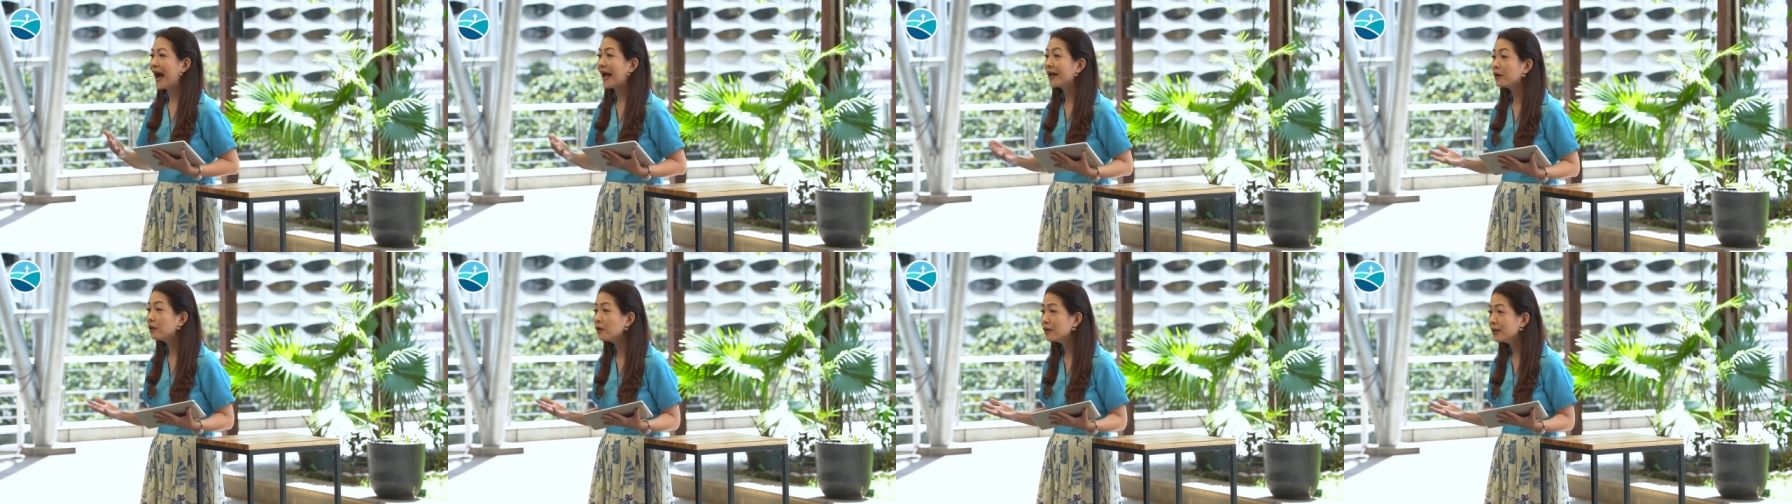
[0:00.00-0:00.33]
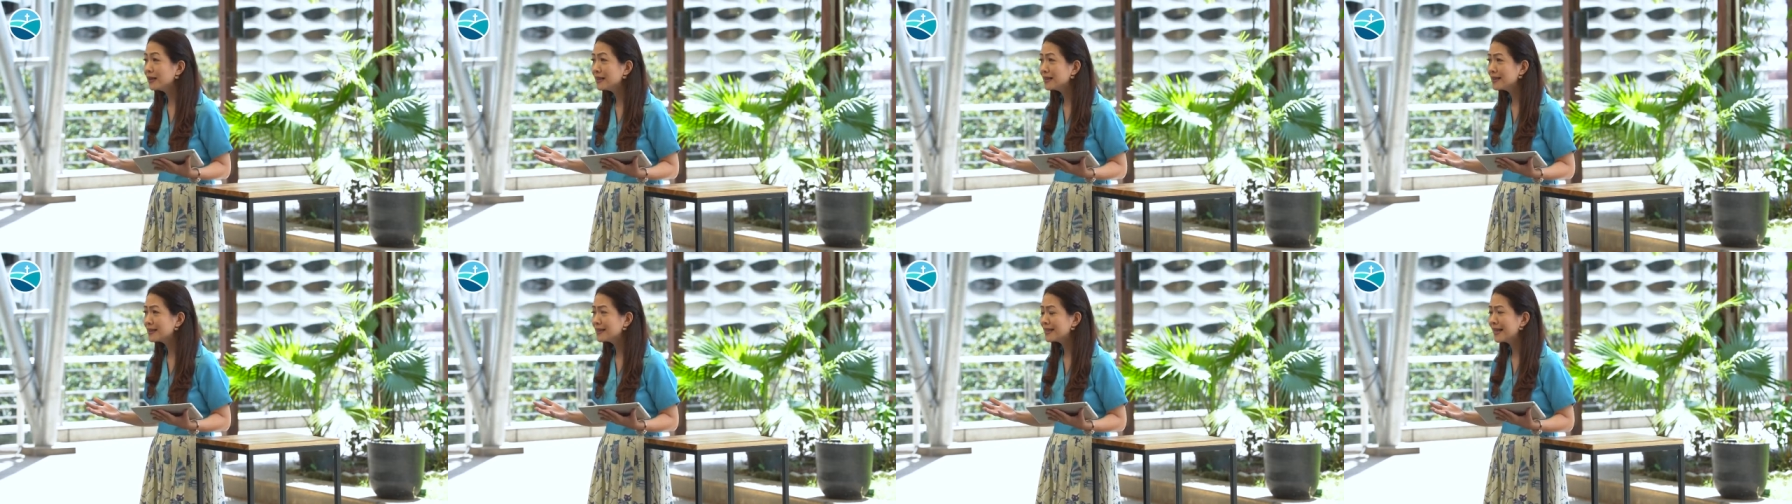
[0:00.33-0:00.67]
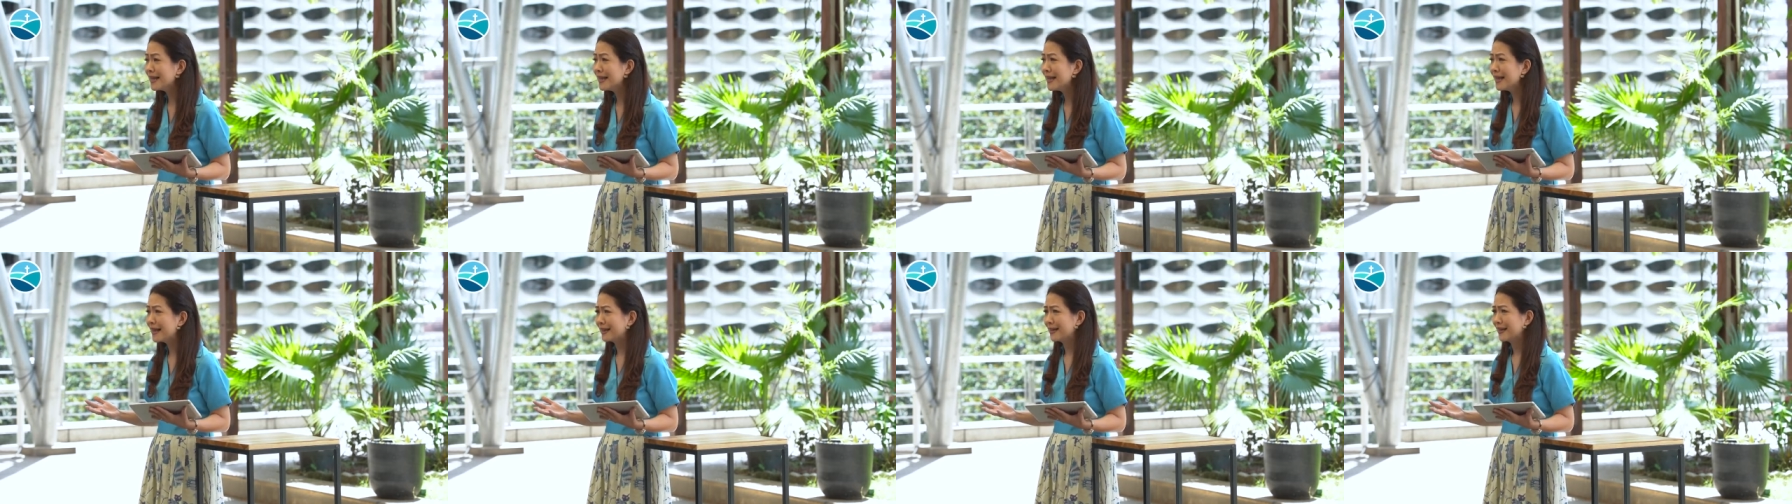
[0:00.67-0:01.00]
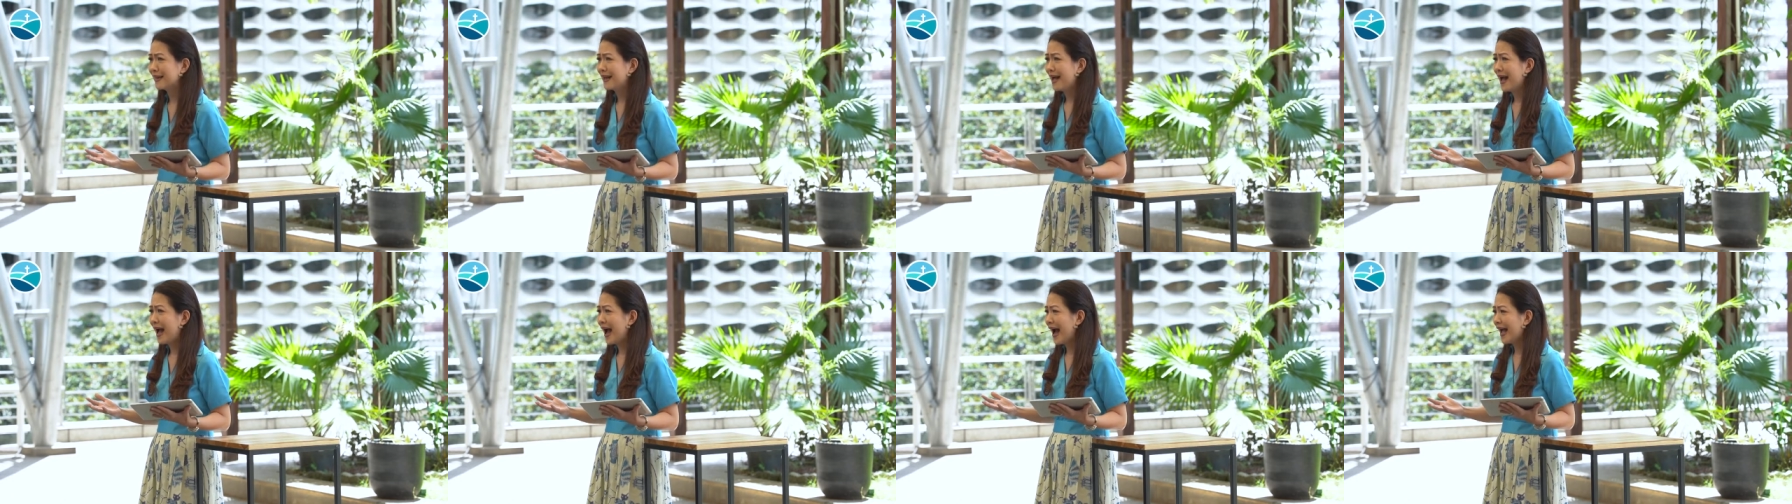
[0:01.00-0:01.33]
I couldn't see it?
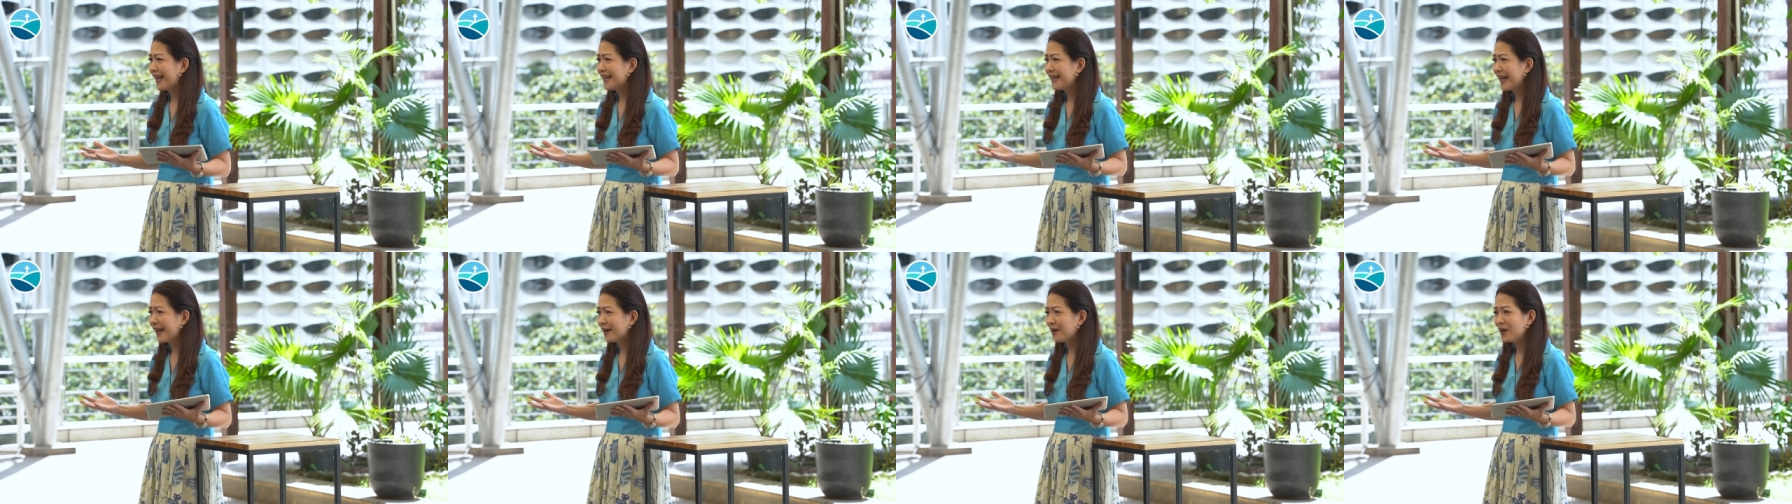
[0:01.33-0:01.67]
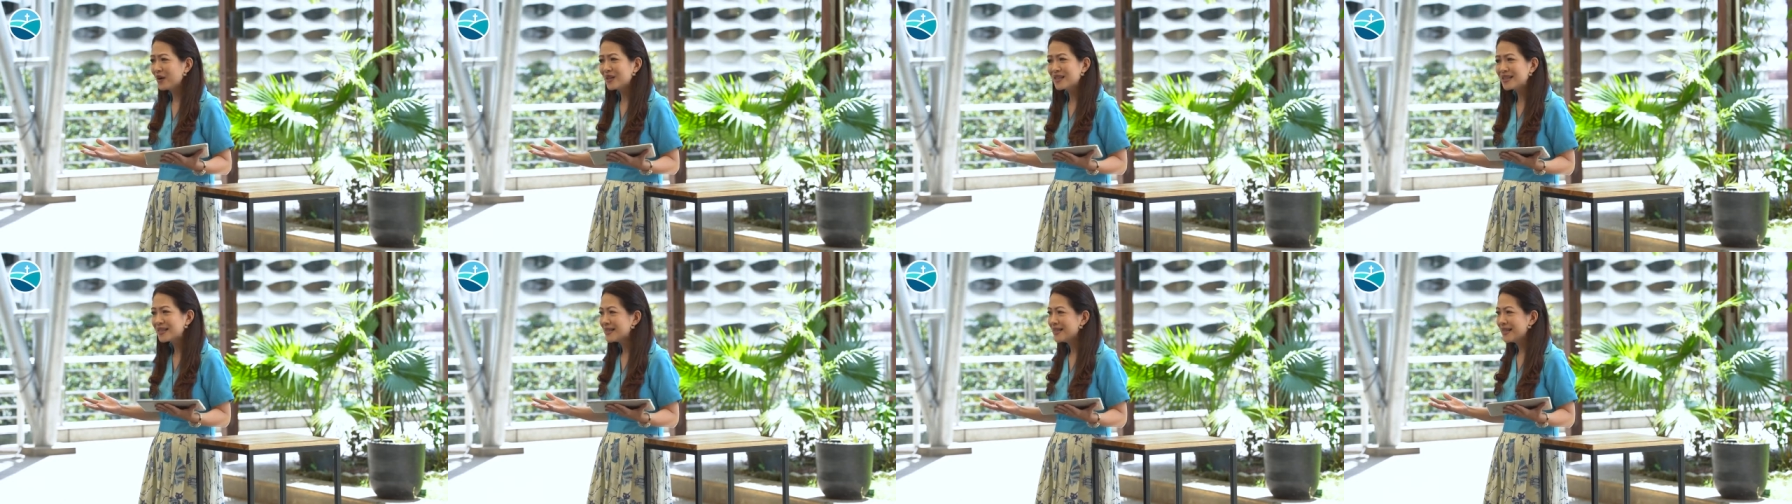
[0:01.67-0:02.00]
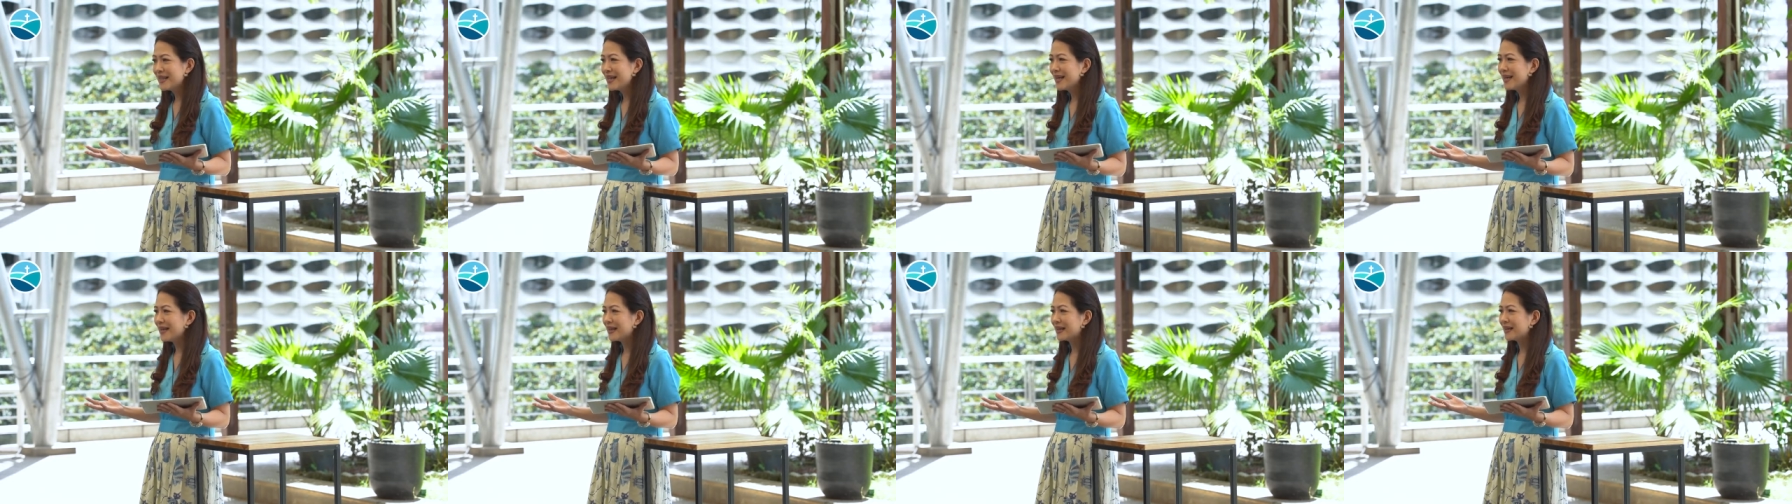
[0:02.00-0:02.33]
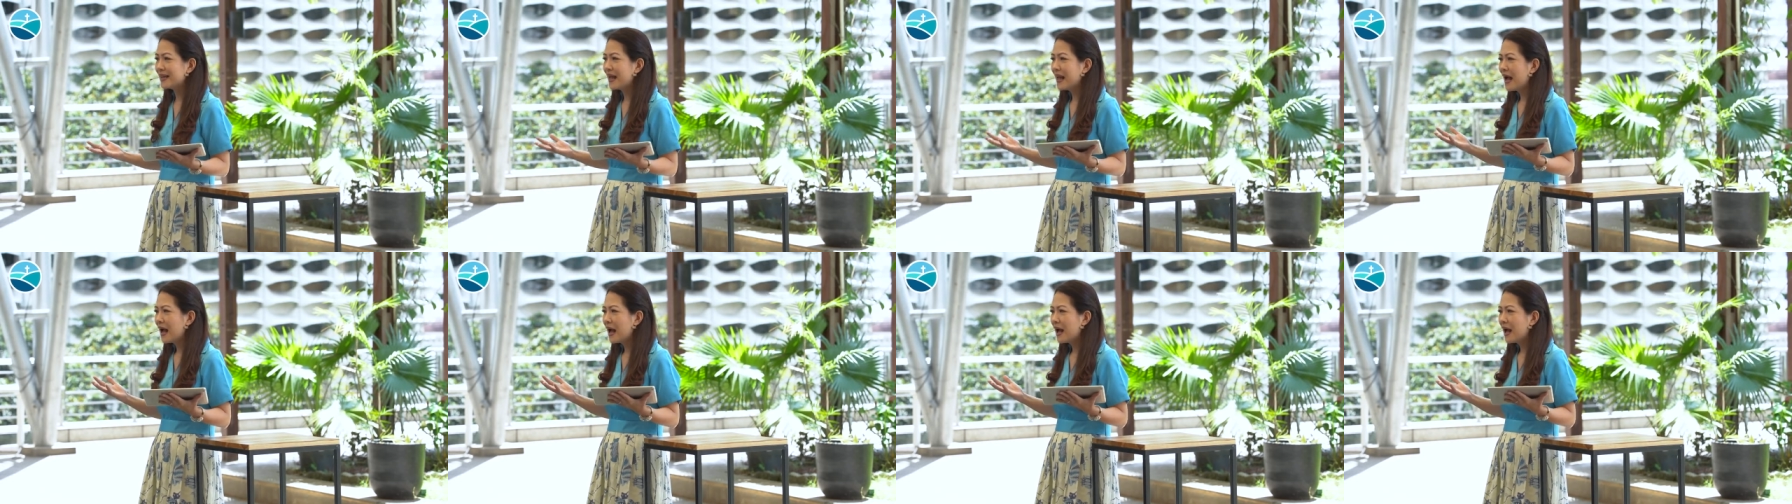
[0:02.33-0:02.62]
I cannot see it.